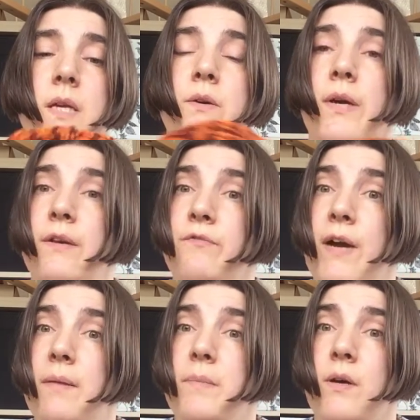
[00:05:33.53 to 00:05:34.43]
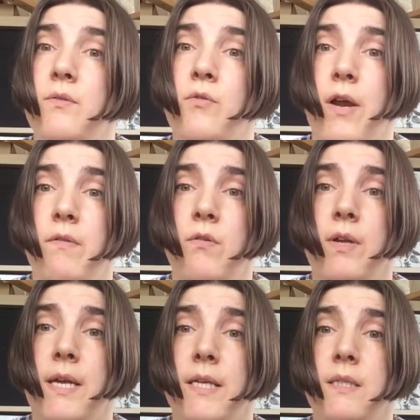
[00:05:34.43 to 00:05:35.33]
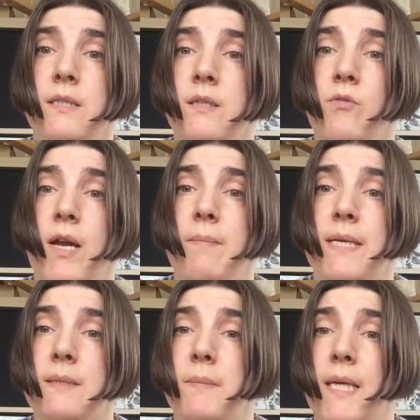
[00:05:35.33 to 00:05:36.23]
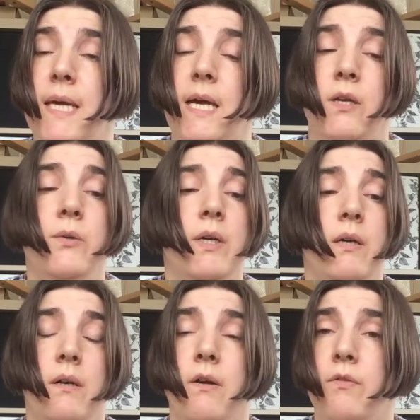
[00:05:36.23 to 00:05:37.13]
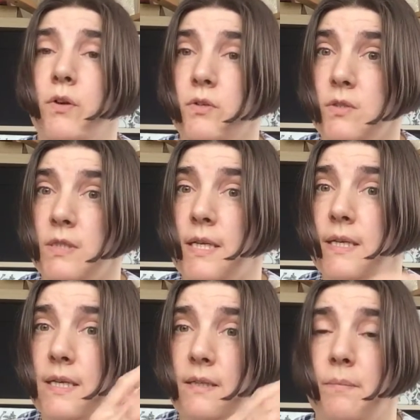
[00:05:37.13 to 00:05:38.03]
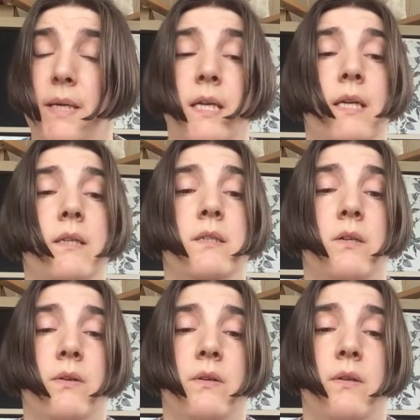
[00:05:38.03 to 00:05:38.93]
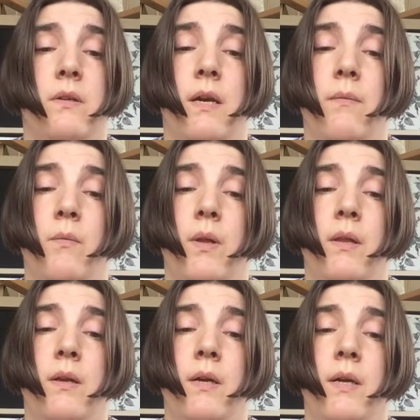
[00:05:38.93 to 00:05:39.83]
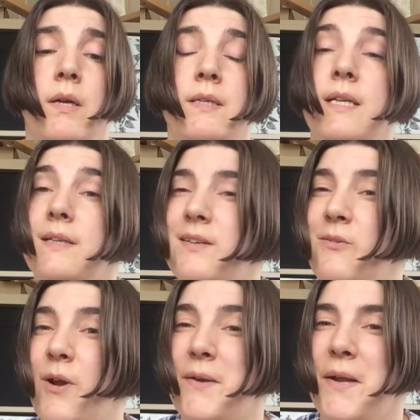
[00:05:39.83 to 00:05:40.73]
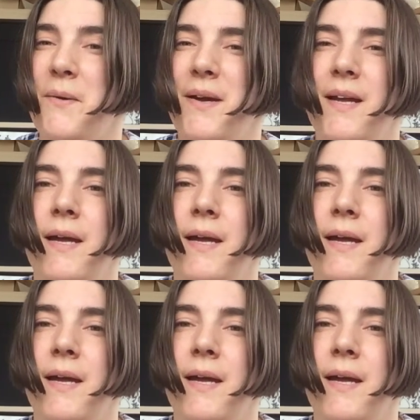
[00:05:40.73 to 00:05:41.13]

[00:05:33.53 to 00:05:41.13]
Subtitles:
You can find me on Ravelry and Instagram as Mikaela Luna. I forgot to say it at the beginning, so I will tell it right now.